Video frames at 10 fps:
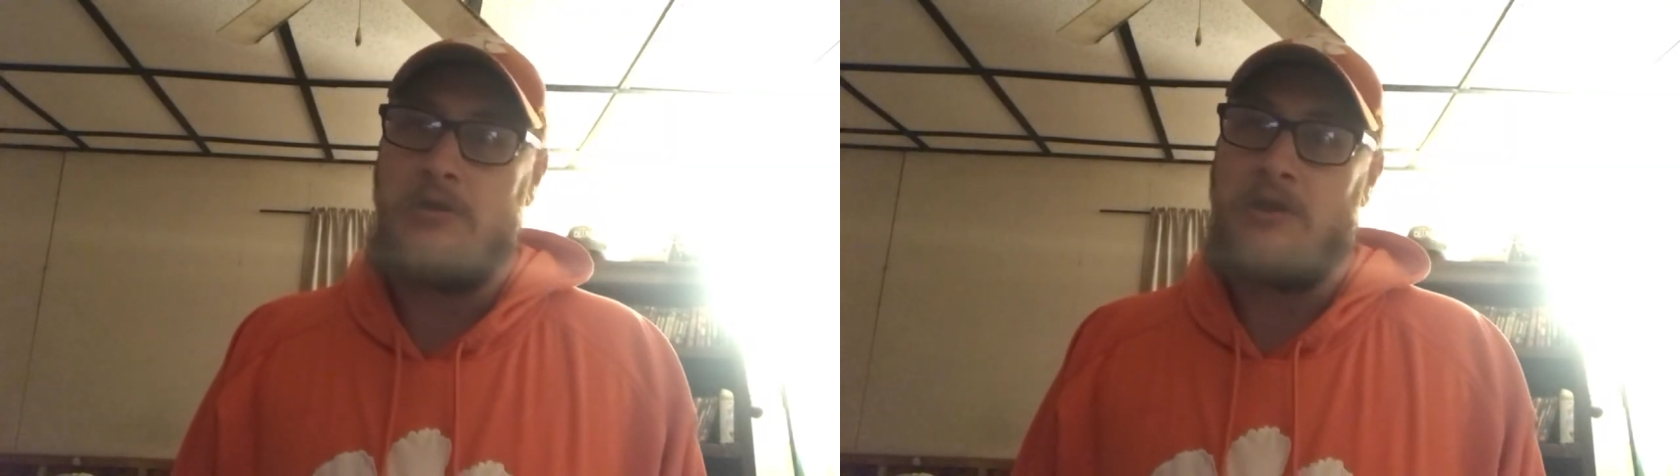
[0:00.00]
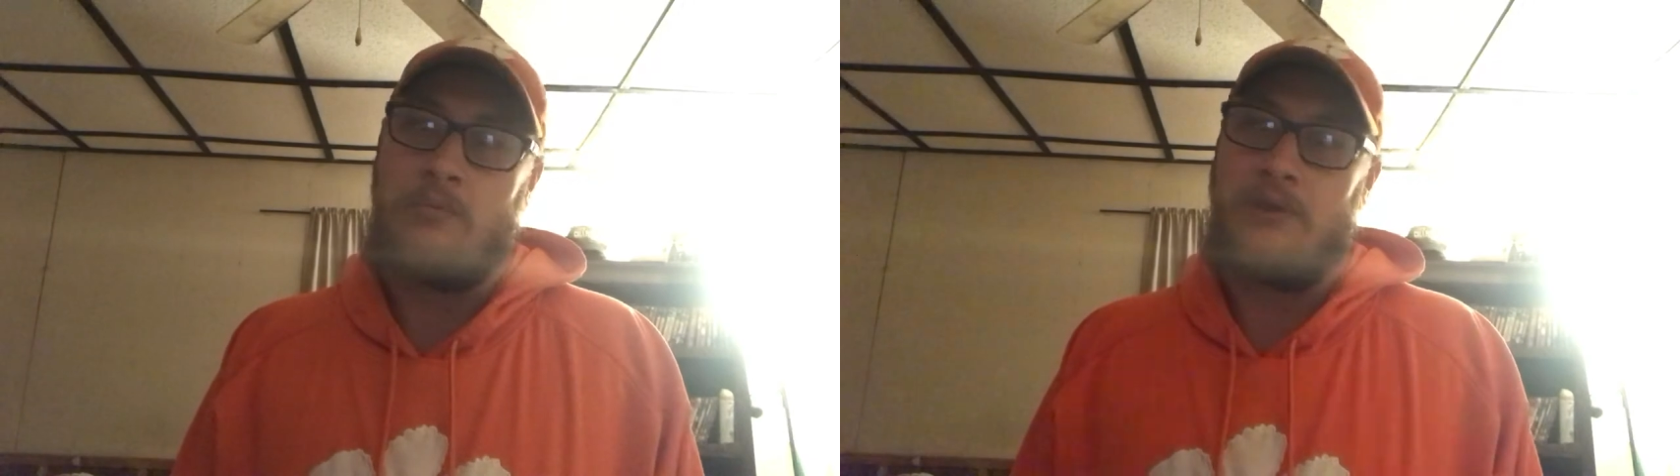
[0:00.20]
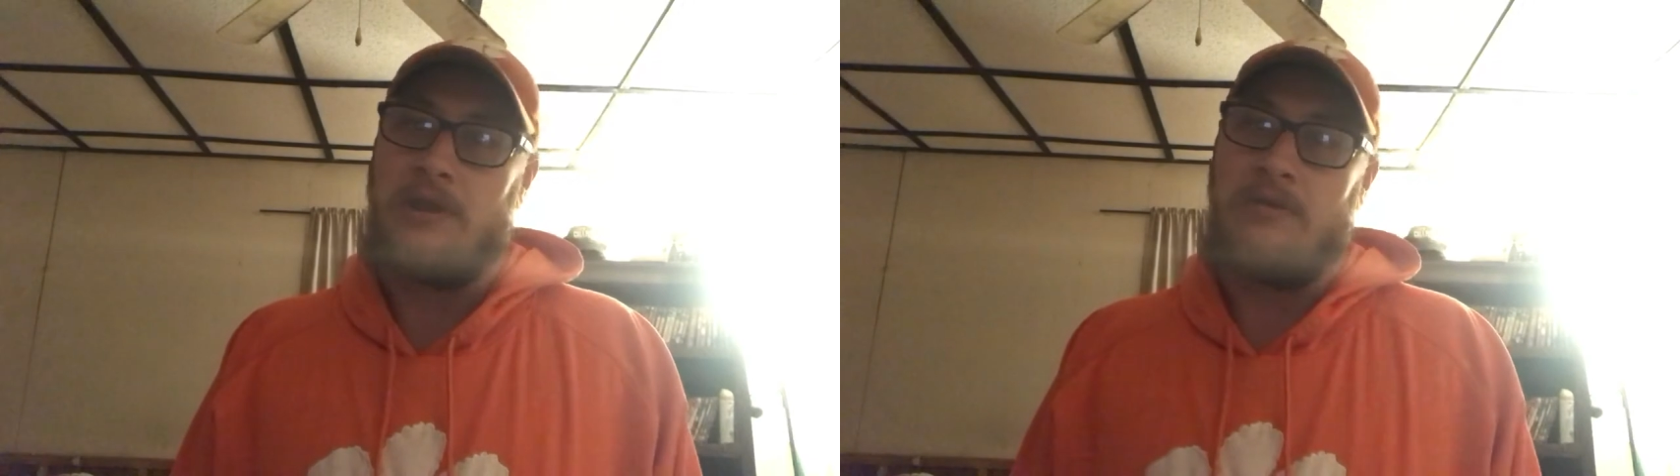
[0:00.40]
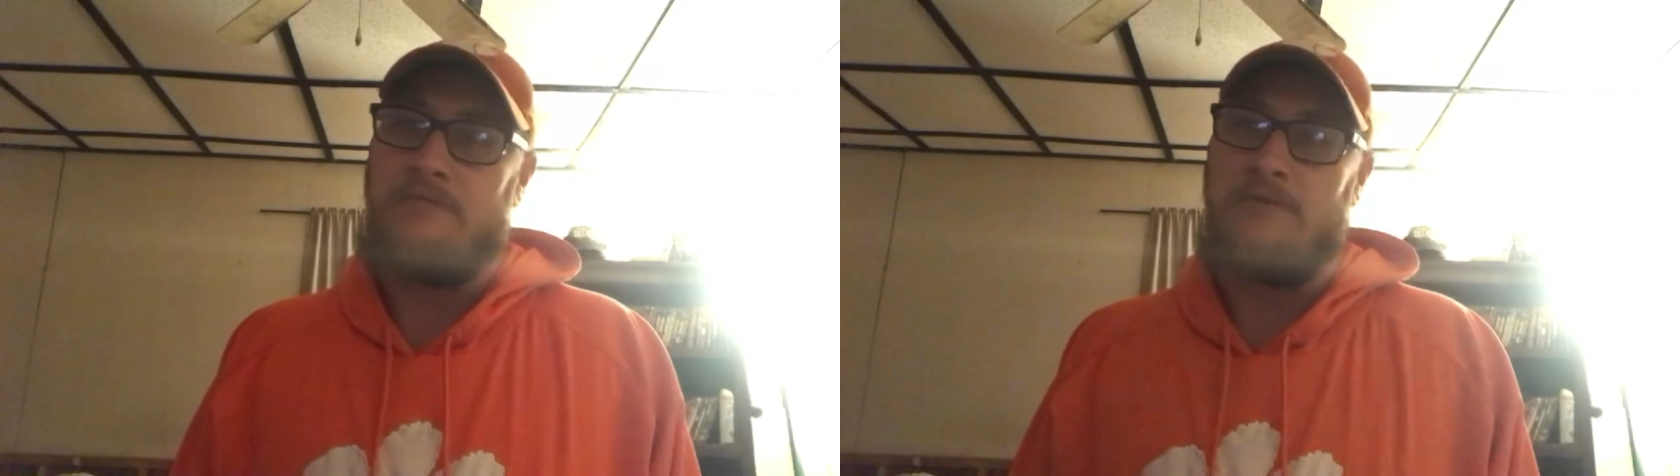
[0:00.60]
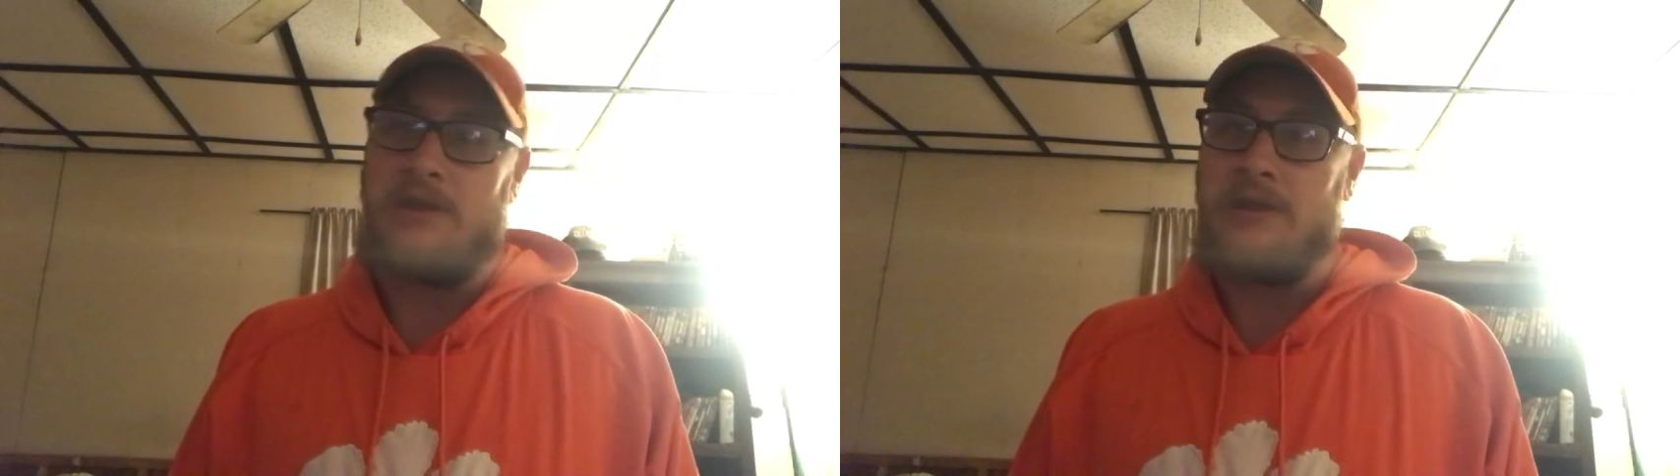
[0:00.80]
I don't want to hear no
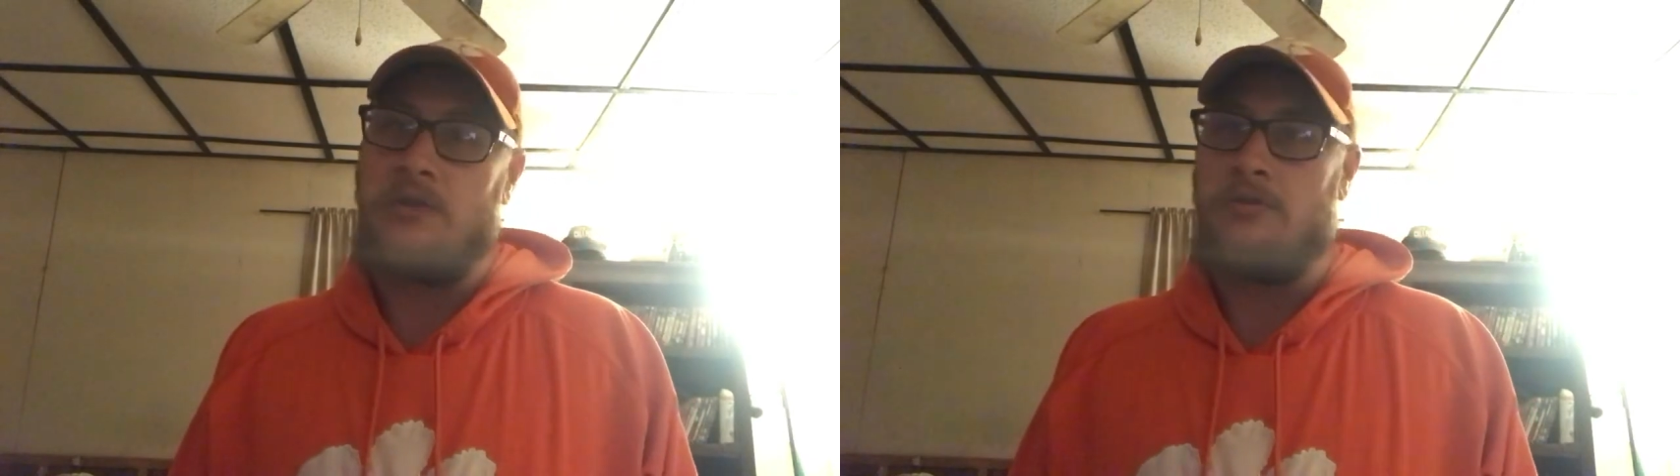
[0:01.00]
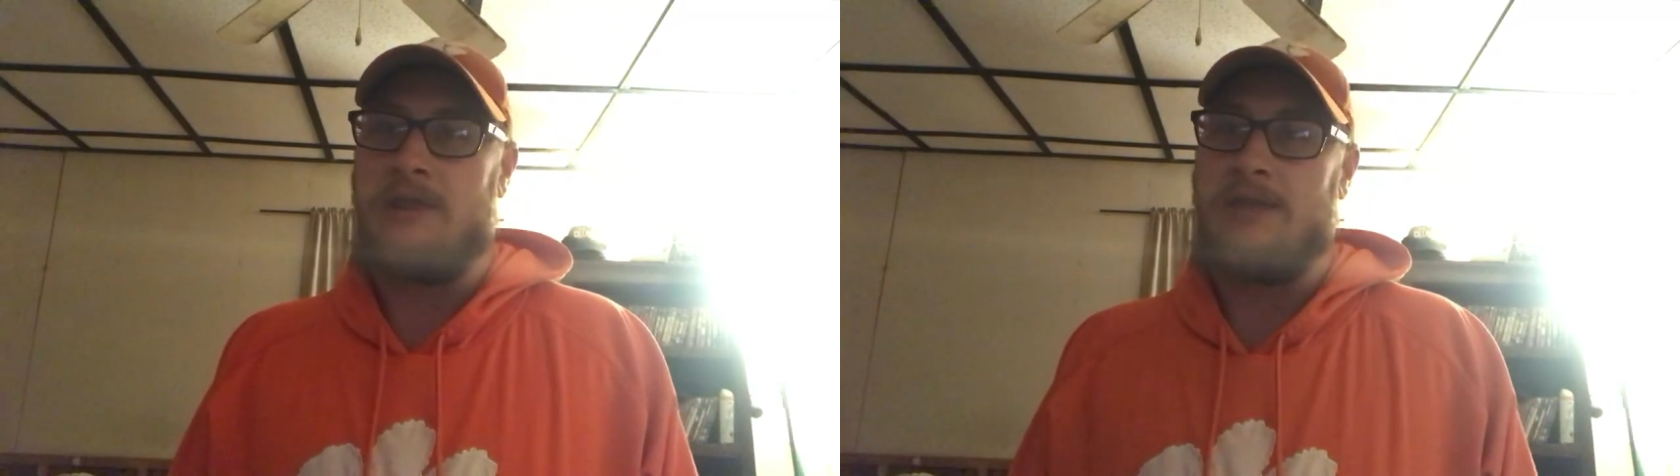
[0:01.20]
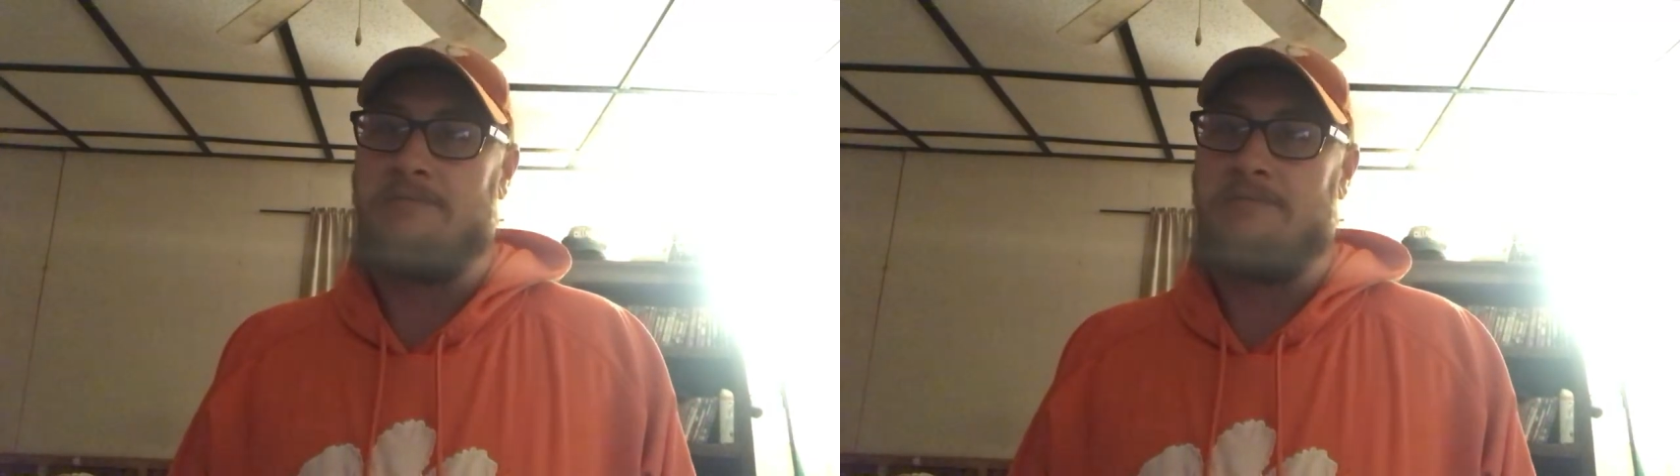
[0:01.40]
fucking Notre Dame